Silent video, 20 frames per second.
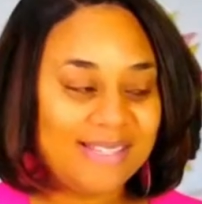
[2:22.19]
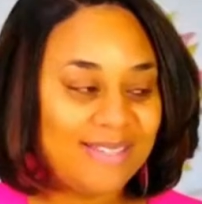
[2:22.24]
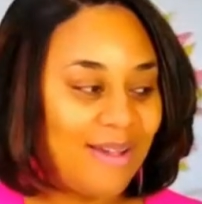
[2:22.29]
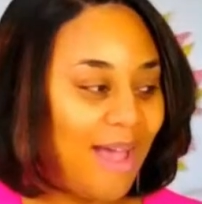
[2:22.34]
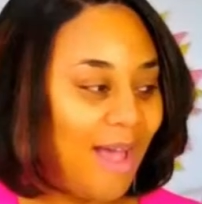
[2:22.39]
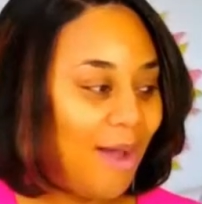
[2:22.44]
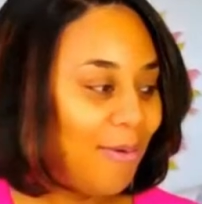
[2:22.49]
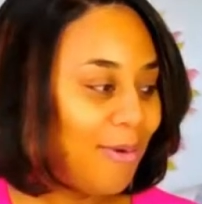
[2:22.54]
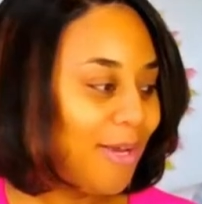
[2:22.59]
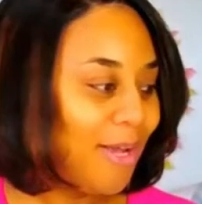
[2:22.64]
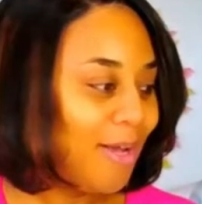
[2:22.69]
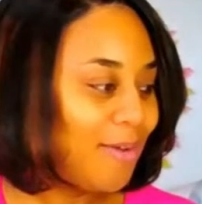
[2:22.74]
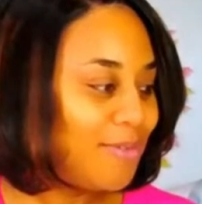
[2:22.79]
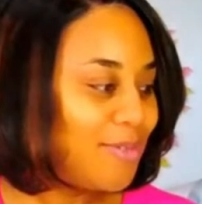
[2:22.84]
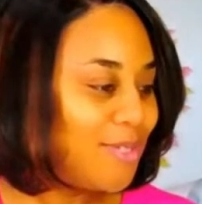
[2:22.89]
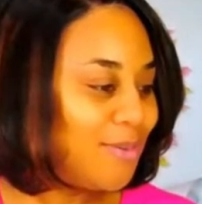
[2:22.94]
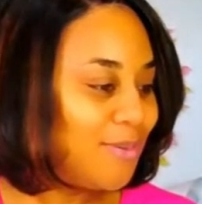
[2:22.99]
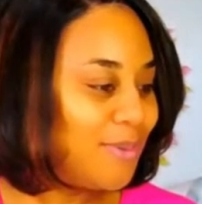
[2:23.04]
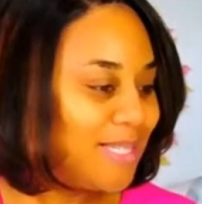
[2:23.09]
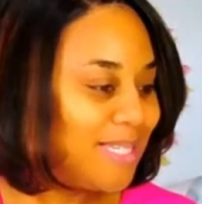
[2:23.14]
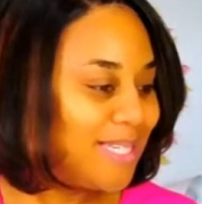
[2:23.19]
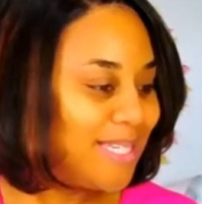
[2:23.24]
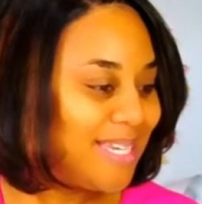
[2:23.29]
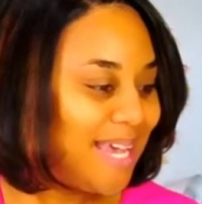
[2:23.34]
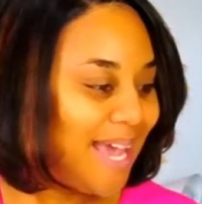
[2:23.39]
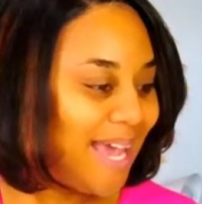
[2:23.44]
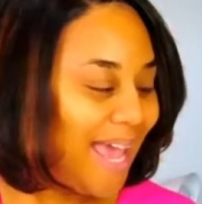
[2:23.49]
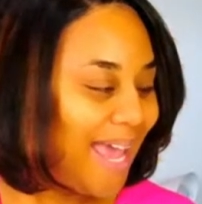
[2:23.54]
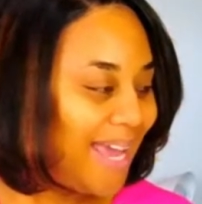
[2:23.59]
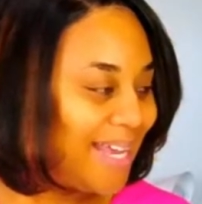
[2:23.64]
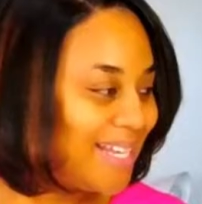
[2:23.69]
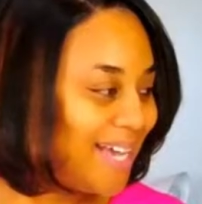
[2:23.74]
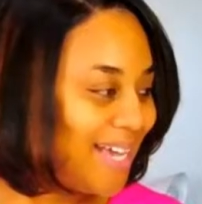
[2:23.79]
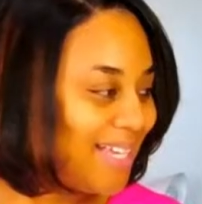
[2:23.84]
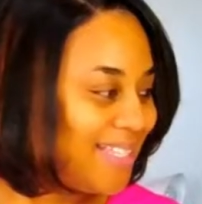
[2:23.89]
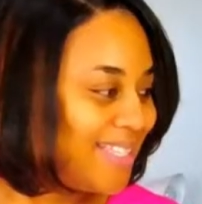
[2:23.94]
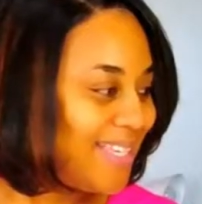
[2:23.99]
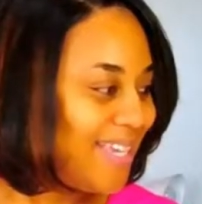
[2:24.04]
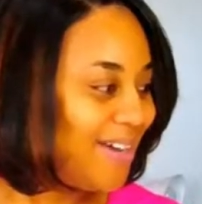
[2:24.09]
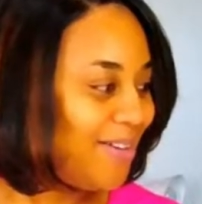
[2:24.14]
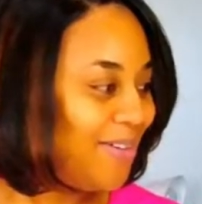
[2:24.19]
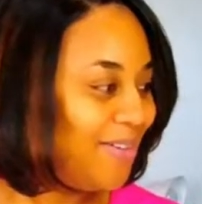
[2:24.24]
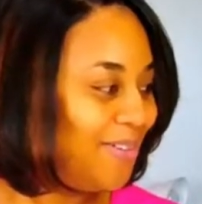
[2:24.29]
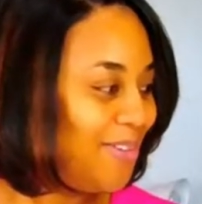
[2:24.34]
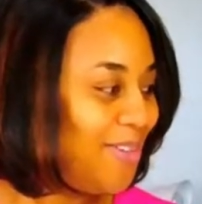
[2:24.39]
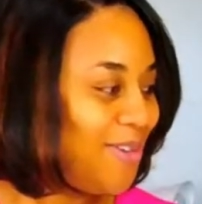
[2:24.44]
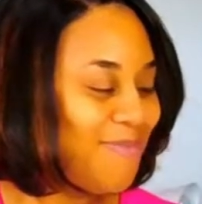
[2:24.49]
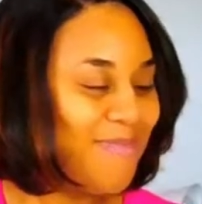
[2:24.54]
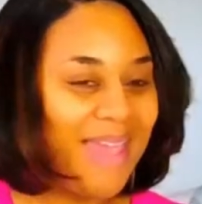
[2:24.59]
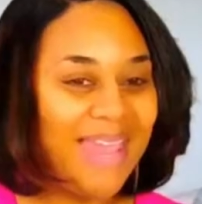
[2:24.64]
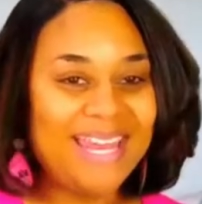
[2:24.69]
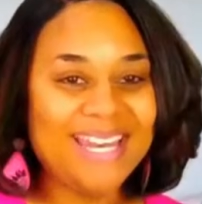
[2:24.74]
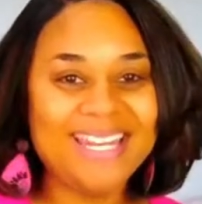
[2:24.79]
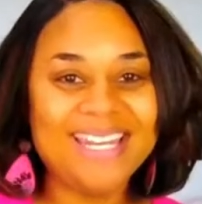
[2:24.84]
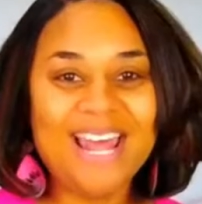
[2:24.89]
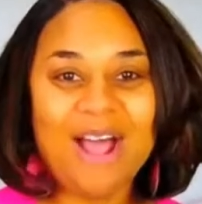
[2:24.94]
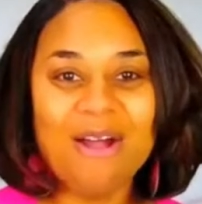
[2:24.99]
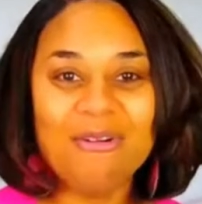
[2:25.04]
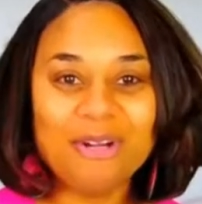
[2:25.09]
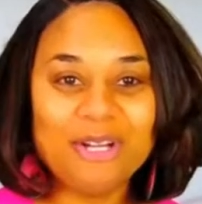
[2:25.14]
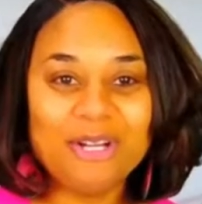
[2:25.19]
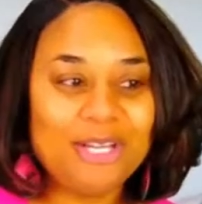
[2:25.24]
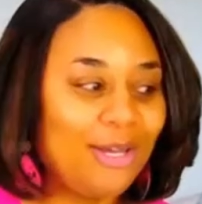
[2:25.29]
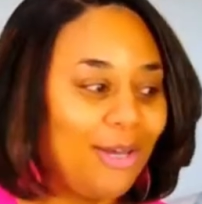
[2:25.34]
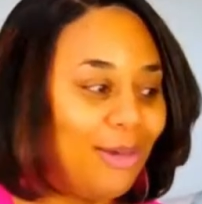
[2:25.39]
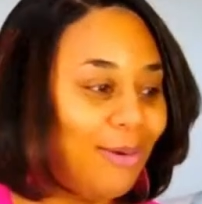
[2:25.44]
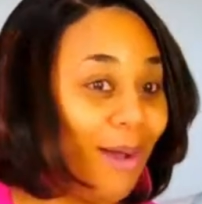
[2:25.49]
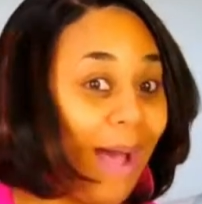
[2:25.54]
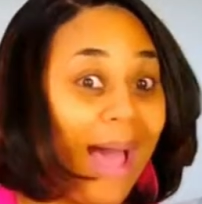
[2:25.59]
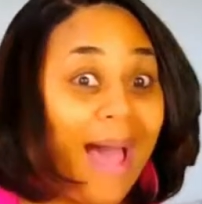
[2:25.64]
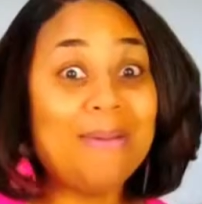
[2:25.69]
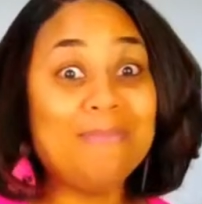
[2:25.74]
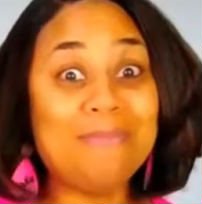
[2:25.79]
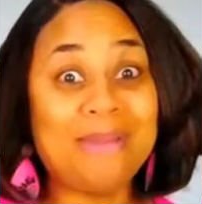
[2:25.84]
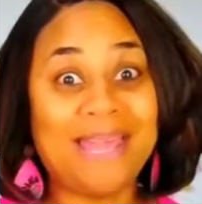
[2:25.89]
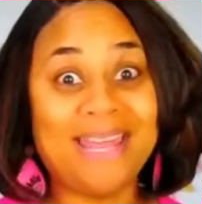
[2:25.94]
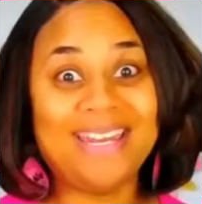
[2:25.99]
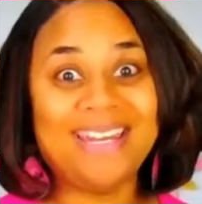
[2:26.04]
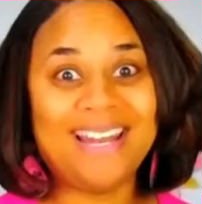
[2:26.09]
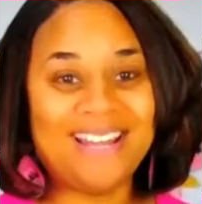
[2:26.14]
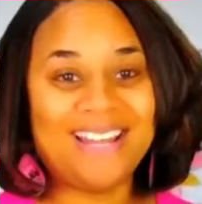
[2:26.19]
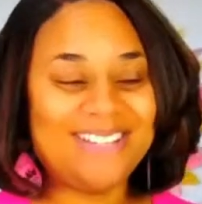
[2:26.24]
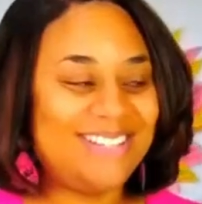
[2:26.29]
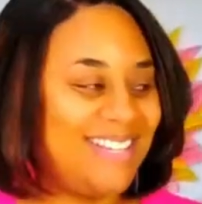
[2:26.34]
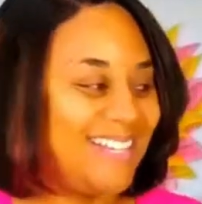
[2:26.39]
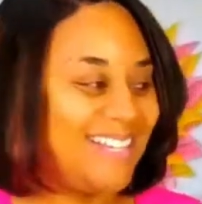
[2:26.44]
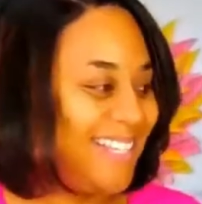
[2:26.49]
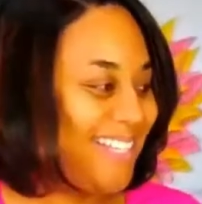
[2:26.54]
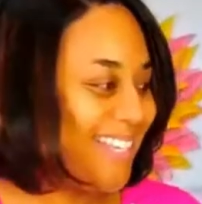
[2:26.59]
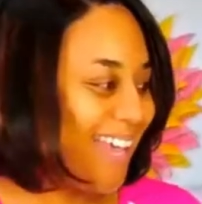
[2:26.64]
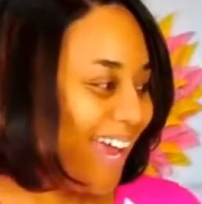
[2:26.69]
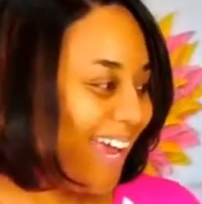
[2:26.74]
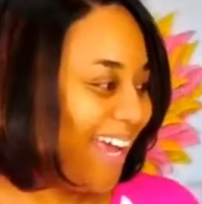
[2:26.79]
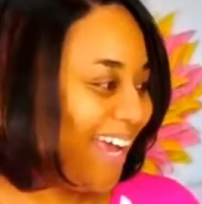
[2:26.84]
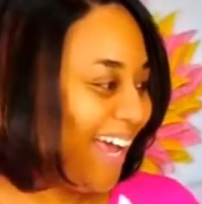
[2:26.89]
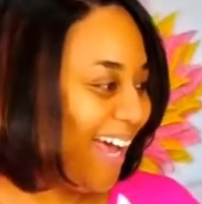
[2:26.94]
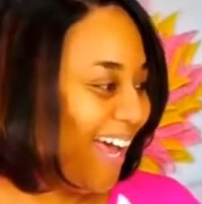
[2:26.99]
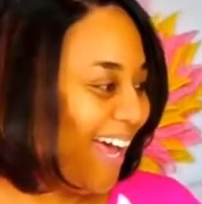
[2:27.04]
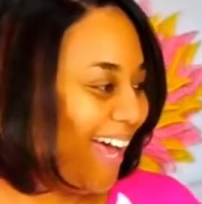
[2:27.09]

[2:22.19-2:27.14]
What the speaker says: So how are y'all doing today? Hey, Donzel, you made it. How are you? I made it, I should say.